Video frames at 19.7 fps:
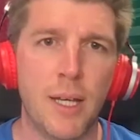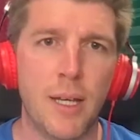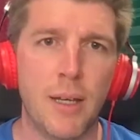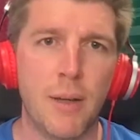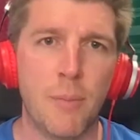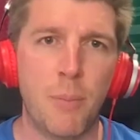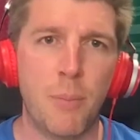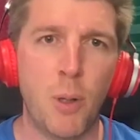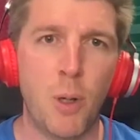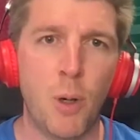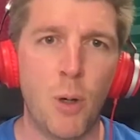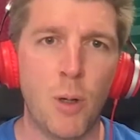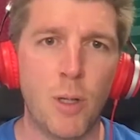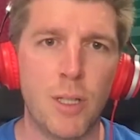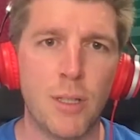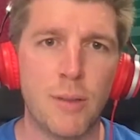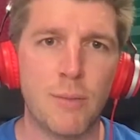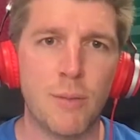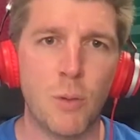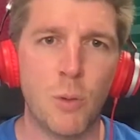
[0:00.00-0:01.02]
put
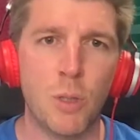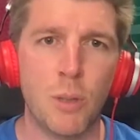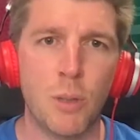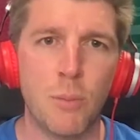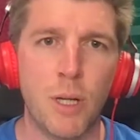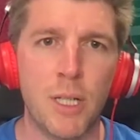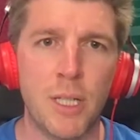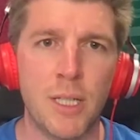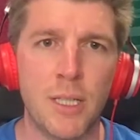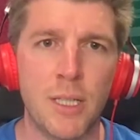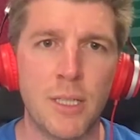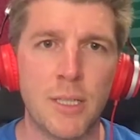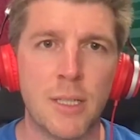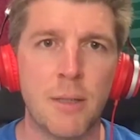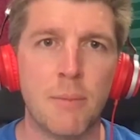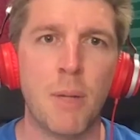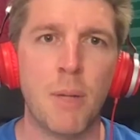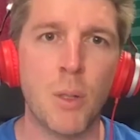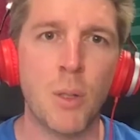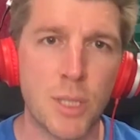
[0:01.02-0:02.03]
all your money into the
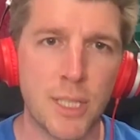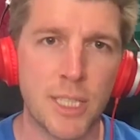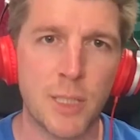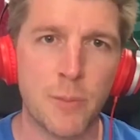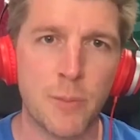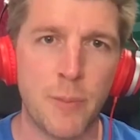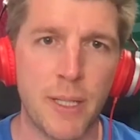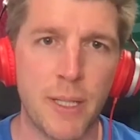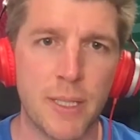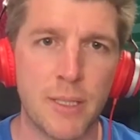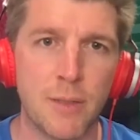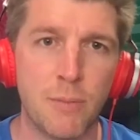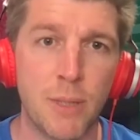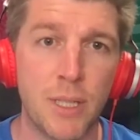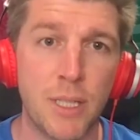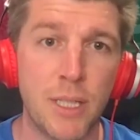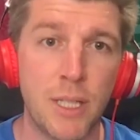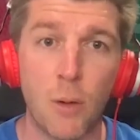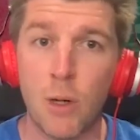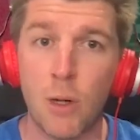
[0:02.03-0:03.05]
most expensive
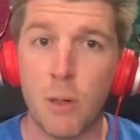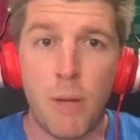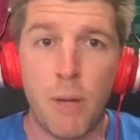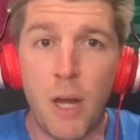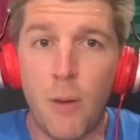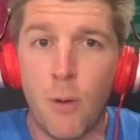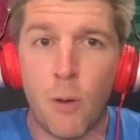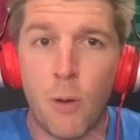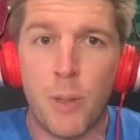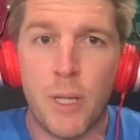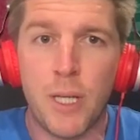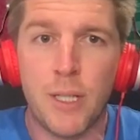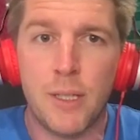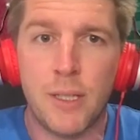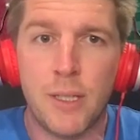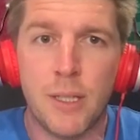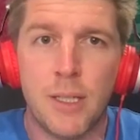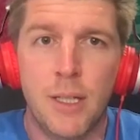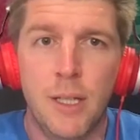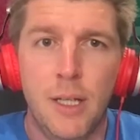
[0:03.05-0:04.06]
media, or it may well be
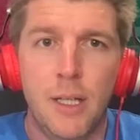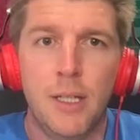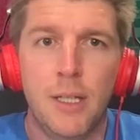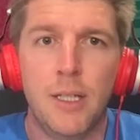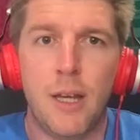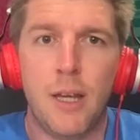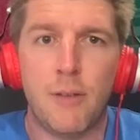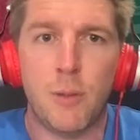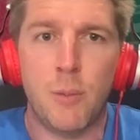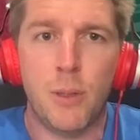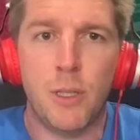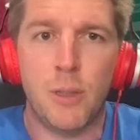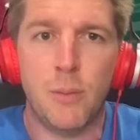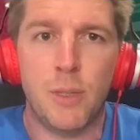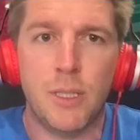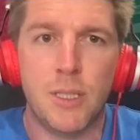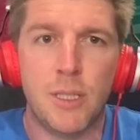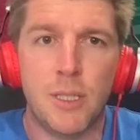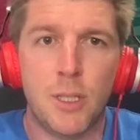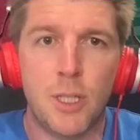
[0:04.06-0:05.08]
that you have to put them
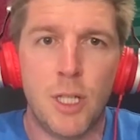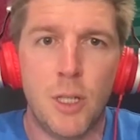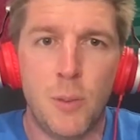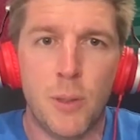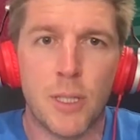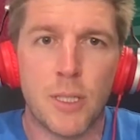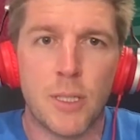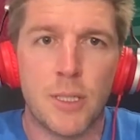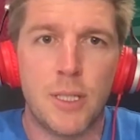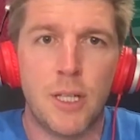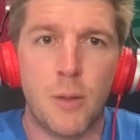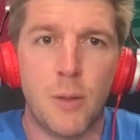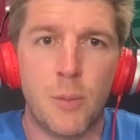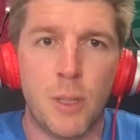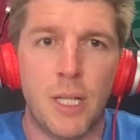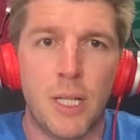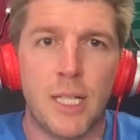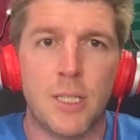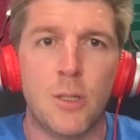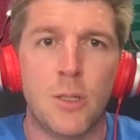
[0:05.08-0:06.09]
into the cheapest, you know, but
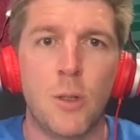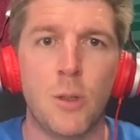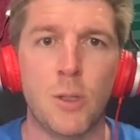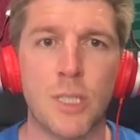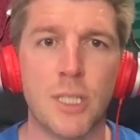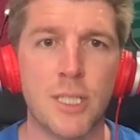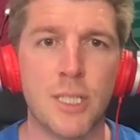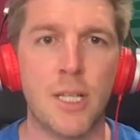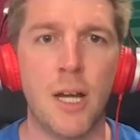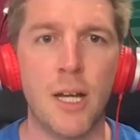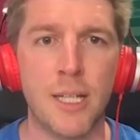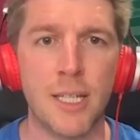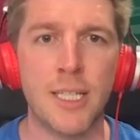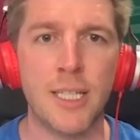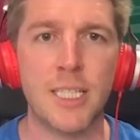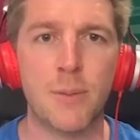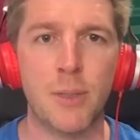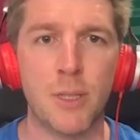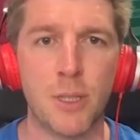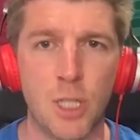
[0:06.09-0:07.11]
let's not decide it needs to
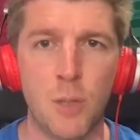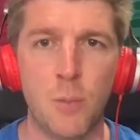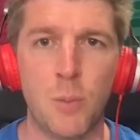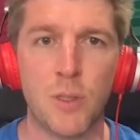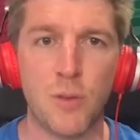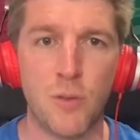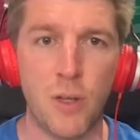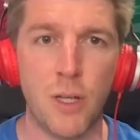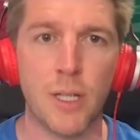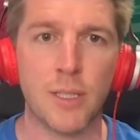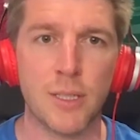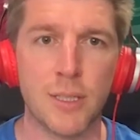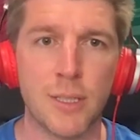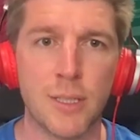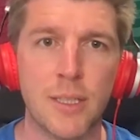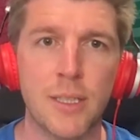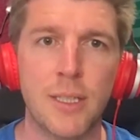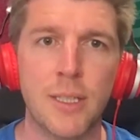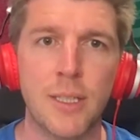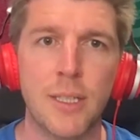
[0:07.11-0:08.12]
be the cheapest first.
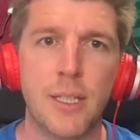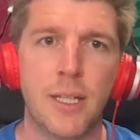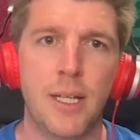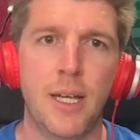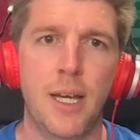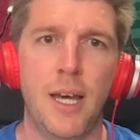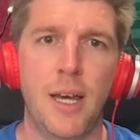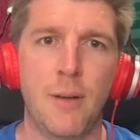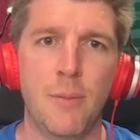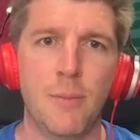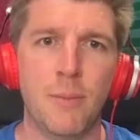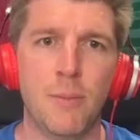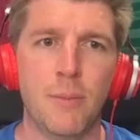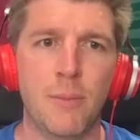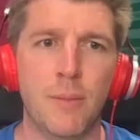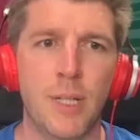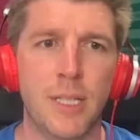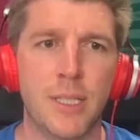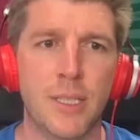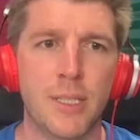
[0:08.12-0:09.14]

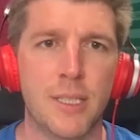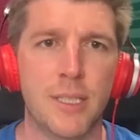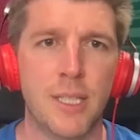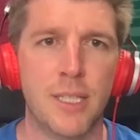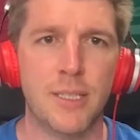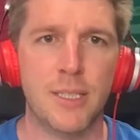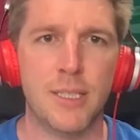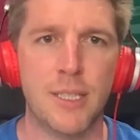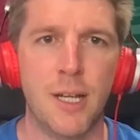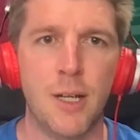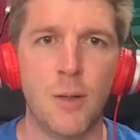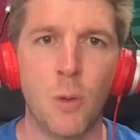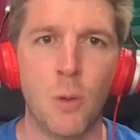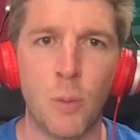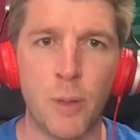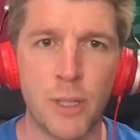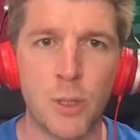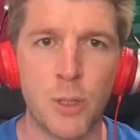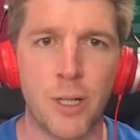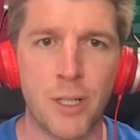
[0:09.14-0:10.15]
Let's decide what we're
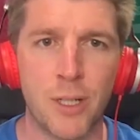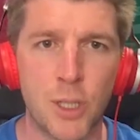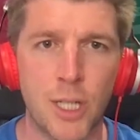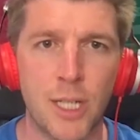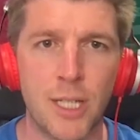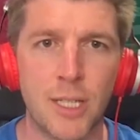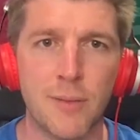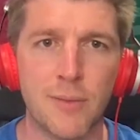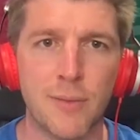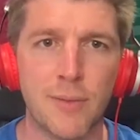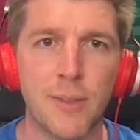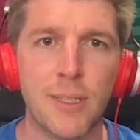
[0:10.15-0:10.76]
going to try to achieve